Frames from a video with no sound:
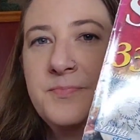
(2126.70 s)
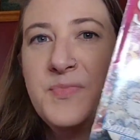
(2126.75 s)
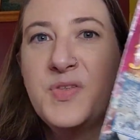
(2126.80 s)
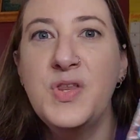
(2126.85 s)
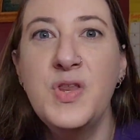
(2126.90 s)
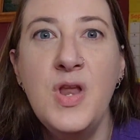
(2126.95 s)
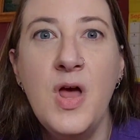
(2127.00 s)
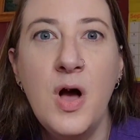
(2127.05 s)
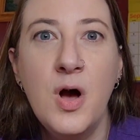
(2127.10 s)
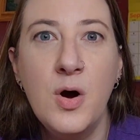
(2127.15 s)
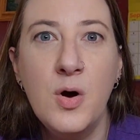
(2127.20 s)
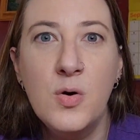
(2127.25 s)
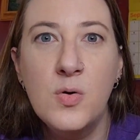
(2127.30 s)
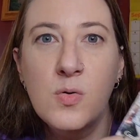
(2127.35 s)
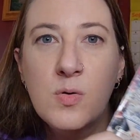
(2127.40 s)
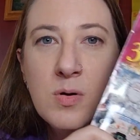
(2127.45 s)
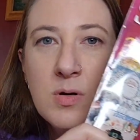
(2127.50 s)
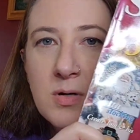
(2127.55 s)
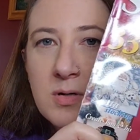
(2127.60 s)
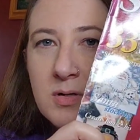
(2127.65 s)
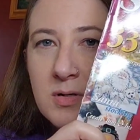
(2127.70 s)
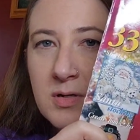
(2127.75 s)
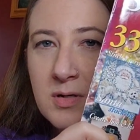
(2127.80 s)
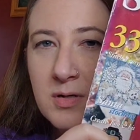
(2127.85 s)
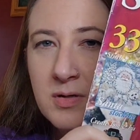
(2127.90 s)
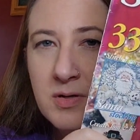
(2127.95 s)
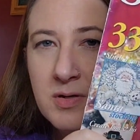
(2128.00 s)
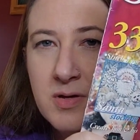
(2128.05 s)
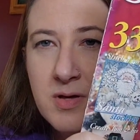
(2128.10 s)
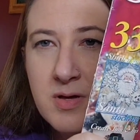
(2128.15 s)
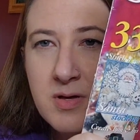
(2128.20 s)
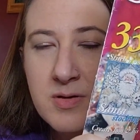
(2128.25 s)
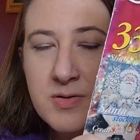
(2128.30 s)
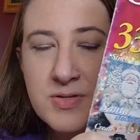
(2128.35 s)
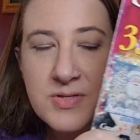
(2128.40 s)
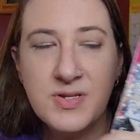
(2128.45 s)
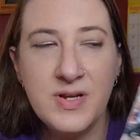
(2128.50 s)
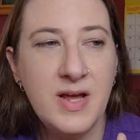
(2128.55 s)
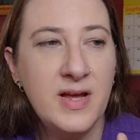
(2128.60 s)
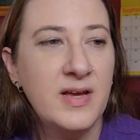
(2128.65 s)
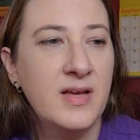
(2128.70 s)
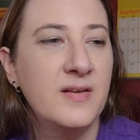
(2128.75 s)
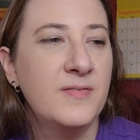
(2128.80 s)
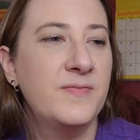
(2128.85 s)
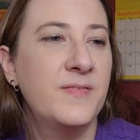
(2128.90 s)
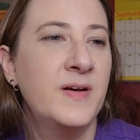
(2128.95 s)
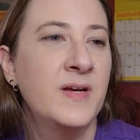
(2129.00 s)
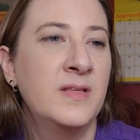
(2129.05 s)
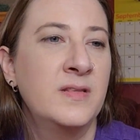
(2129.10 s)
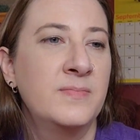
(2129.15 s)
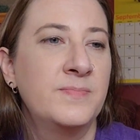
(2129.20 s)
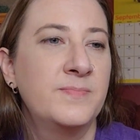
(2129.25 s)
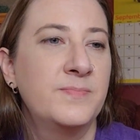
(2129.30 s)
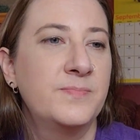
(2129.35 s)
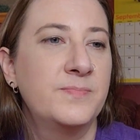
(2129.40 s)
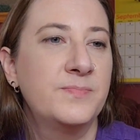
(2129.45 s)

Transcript: No. So now I got to find